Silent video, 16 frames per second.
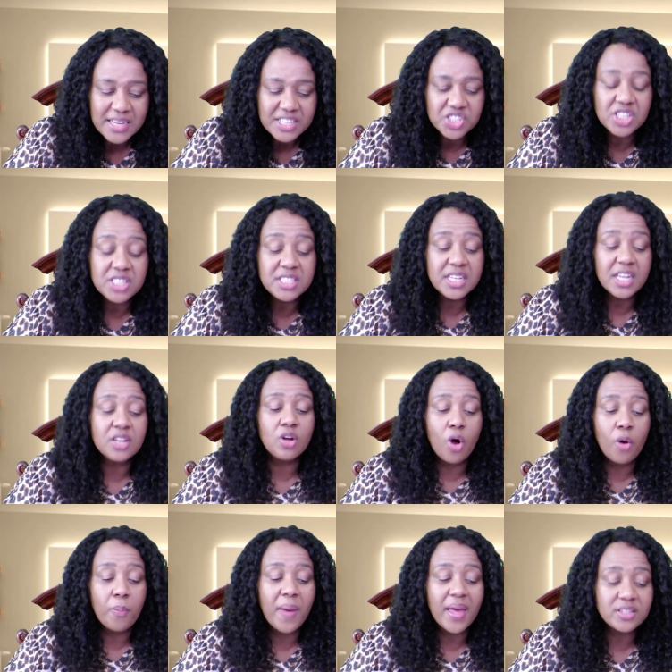She did
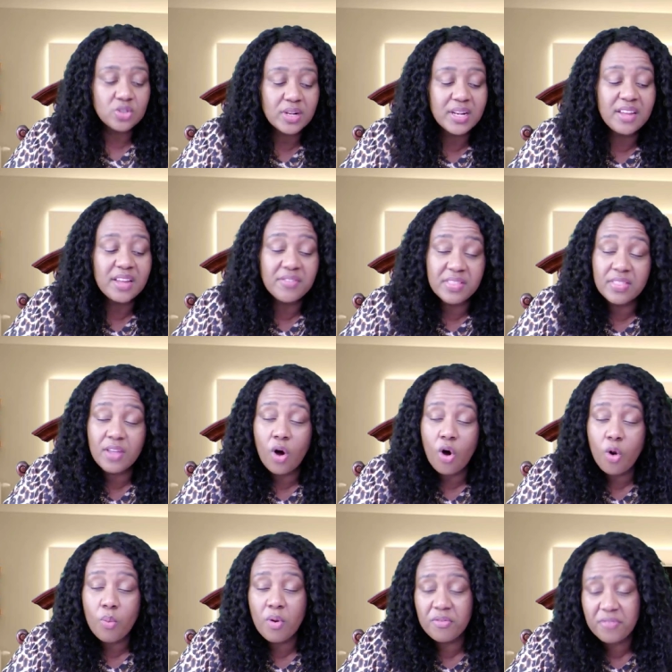go back to live in the
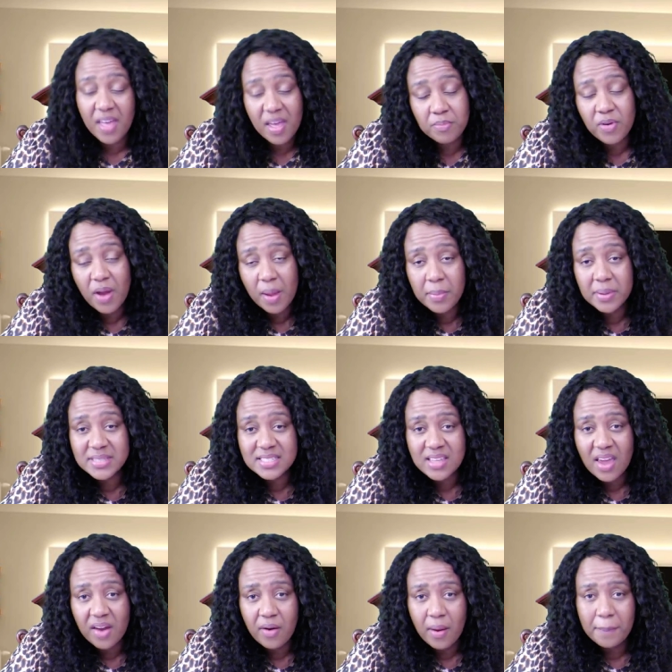home of Abraham and
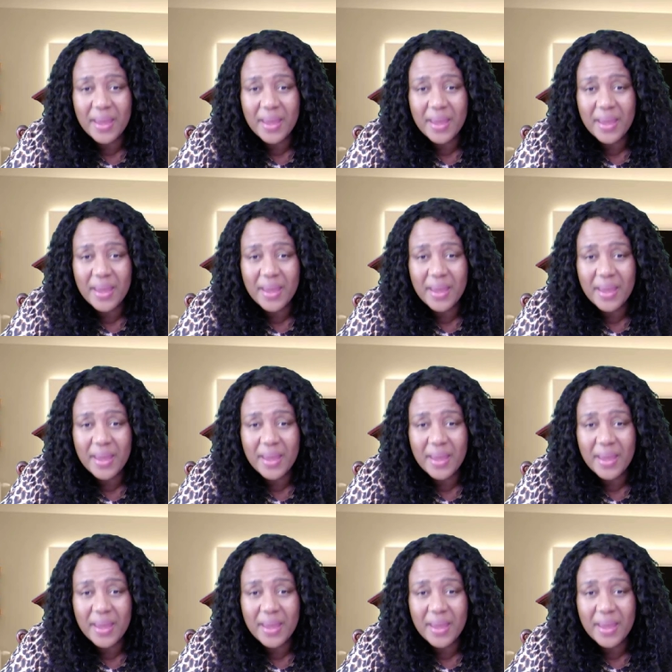Sarah,